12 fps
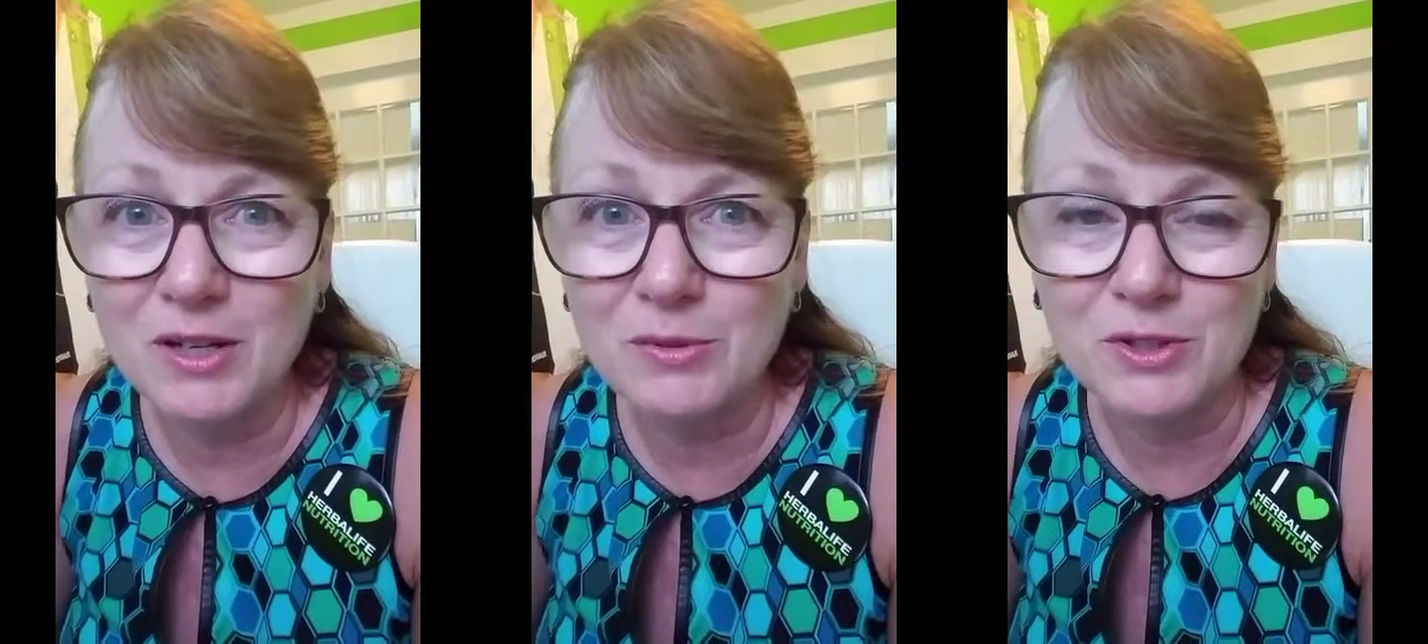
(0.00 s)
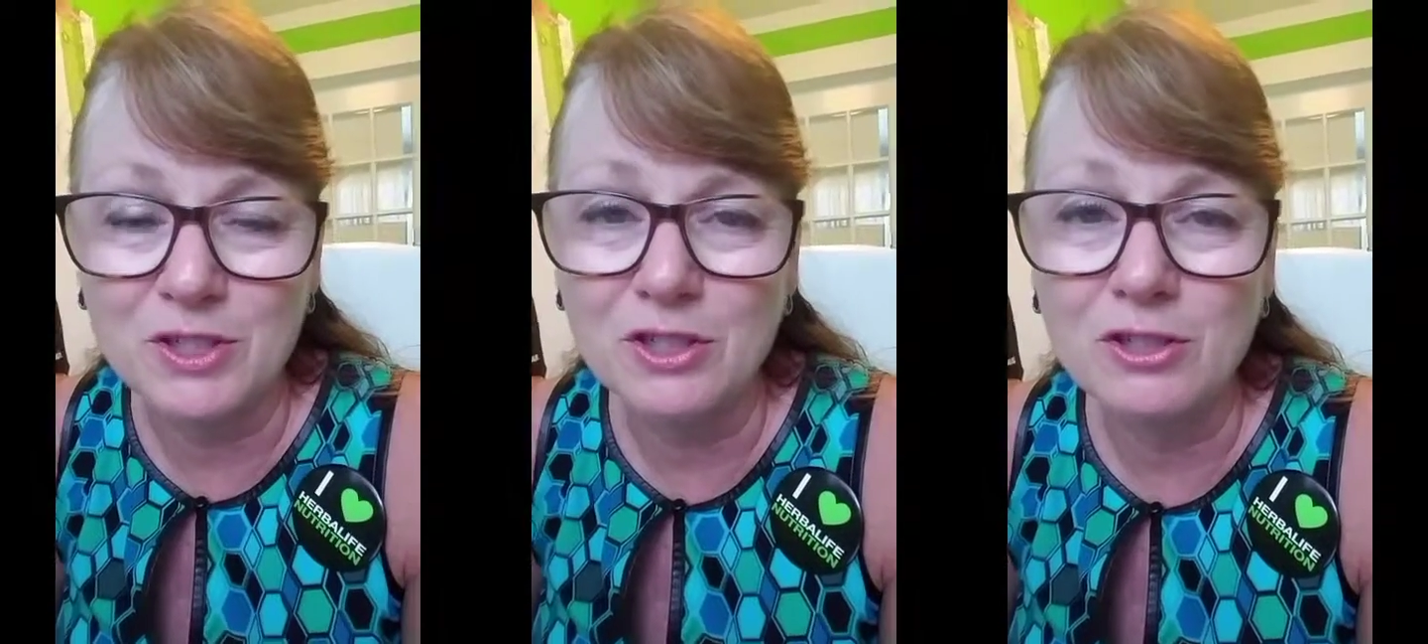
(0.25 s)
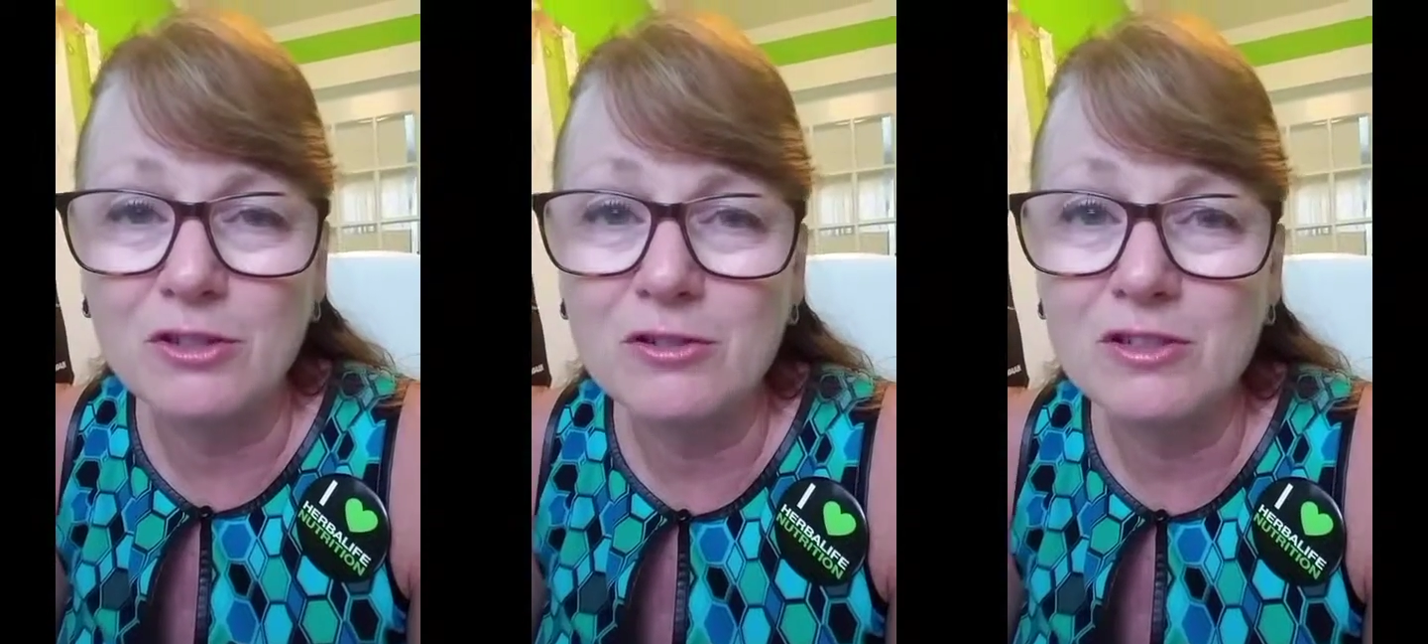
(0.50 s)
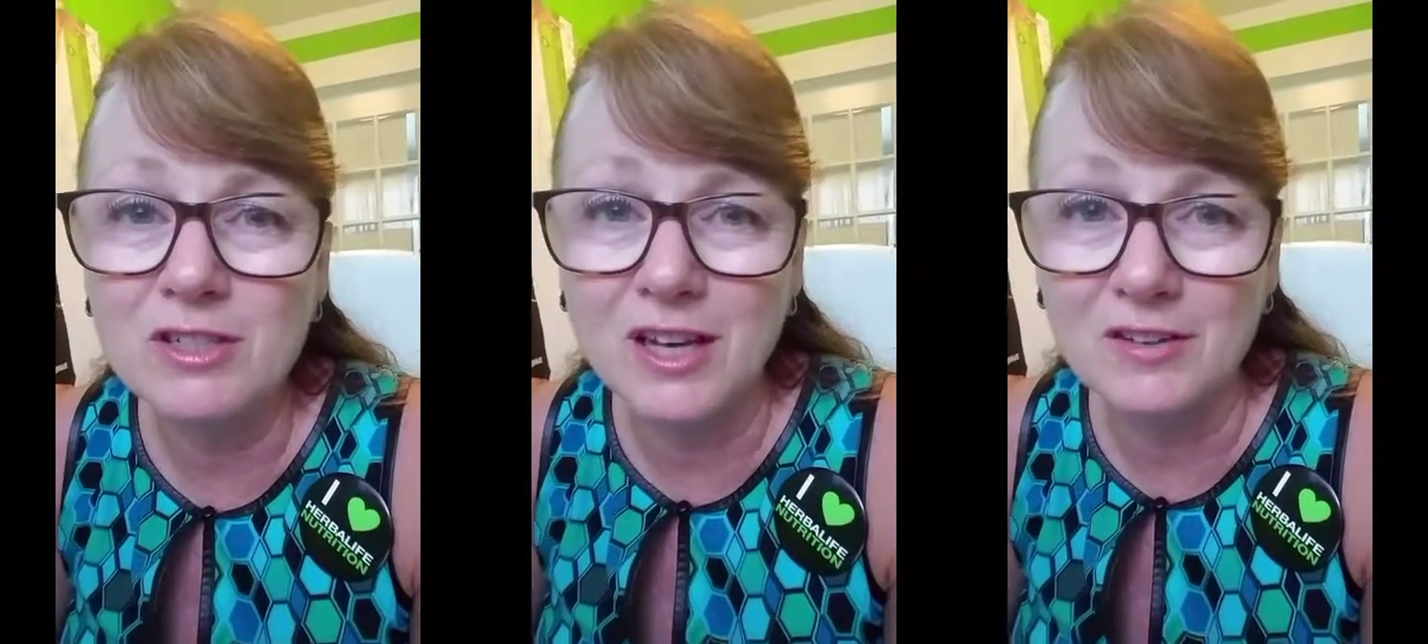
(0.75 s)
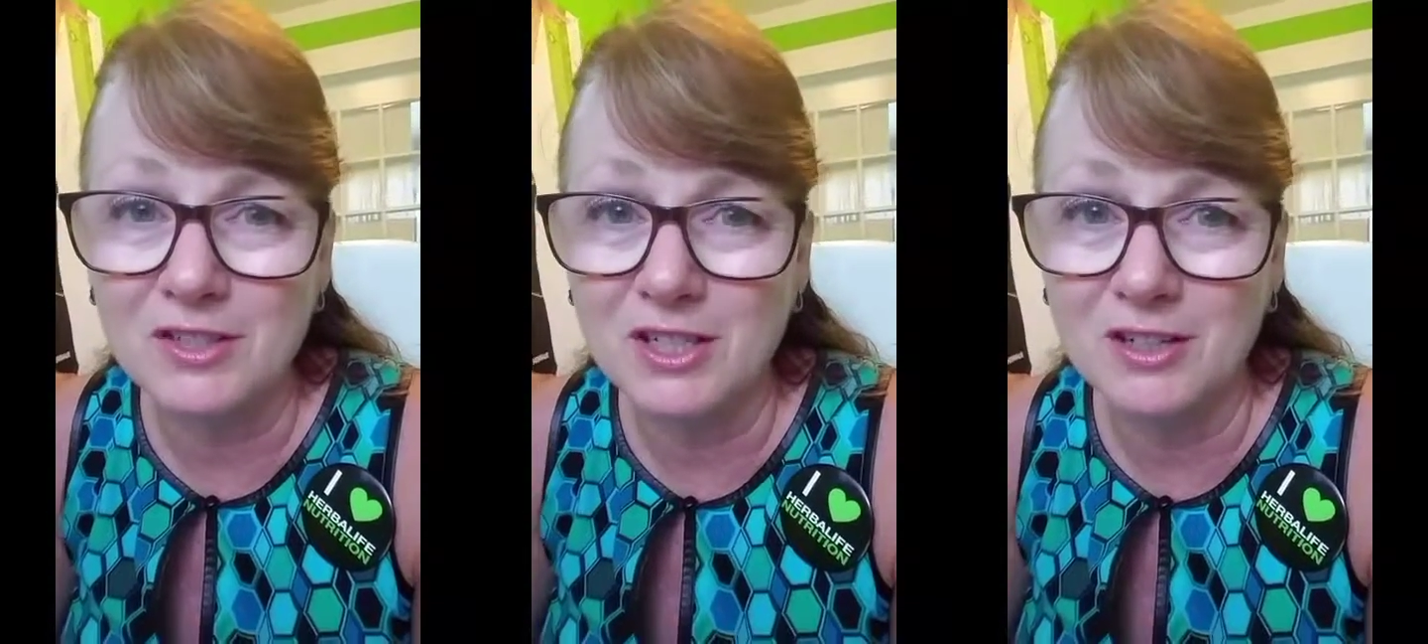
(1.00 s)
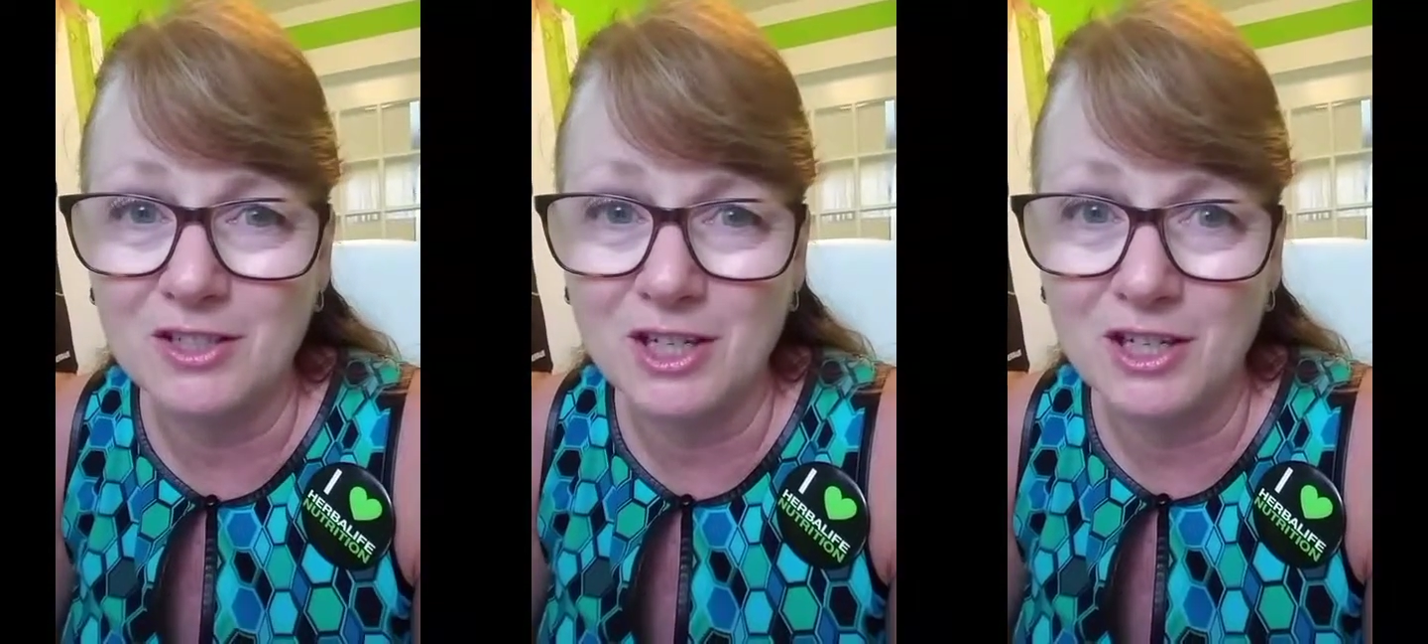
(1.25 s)
it was a huge
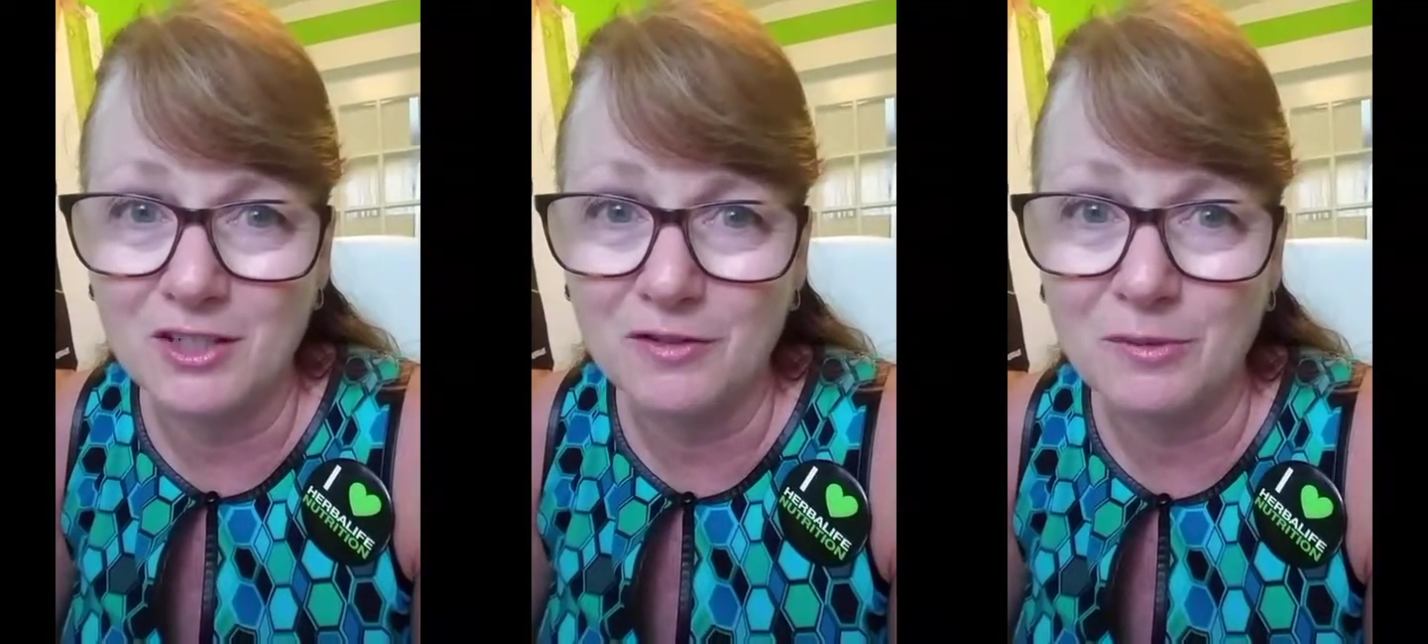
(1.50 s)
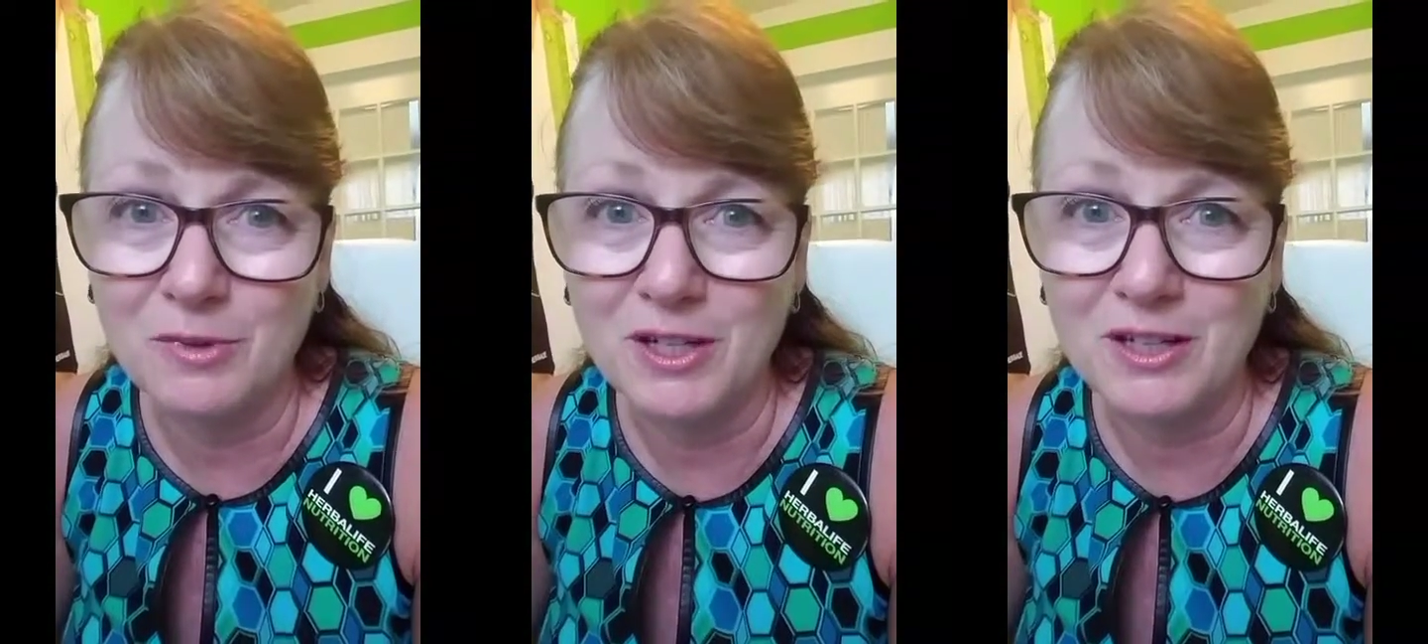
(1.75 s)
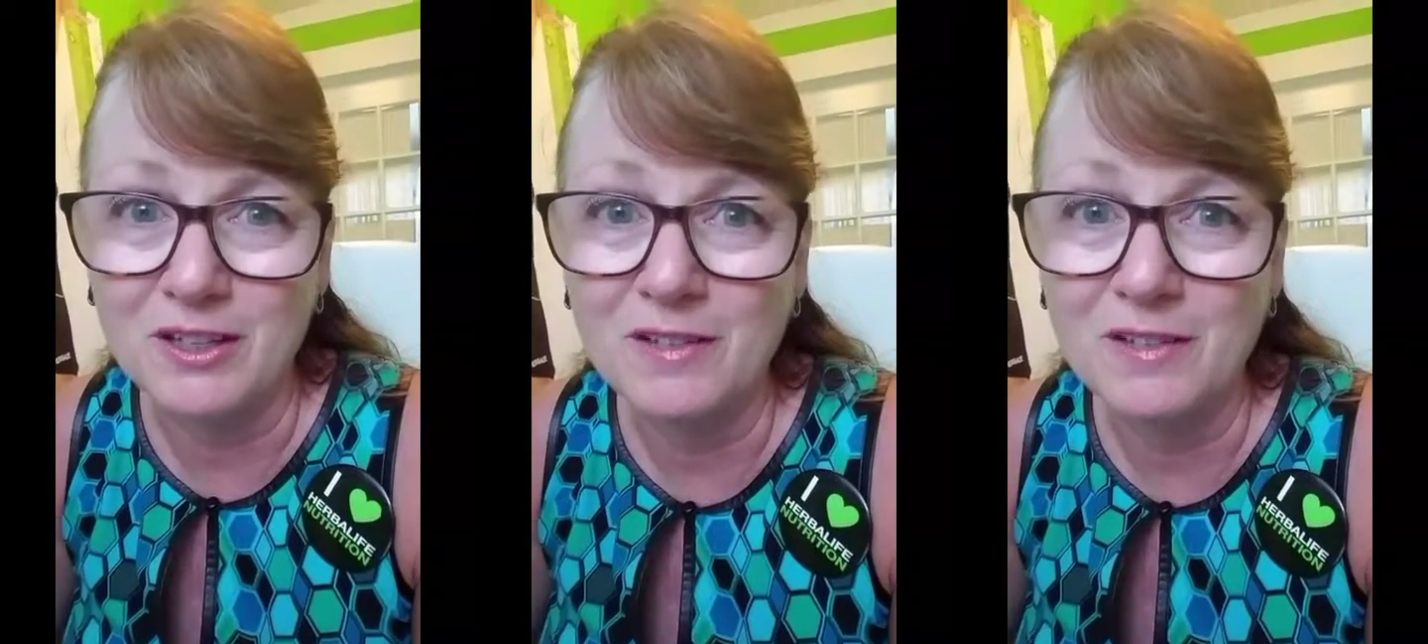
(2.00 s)
lifestyle change for me,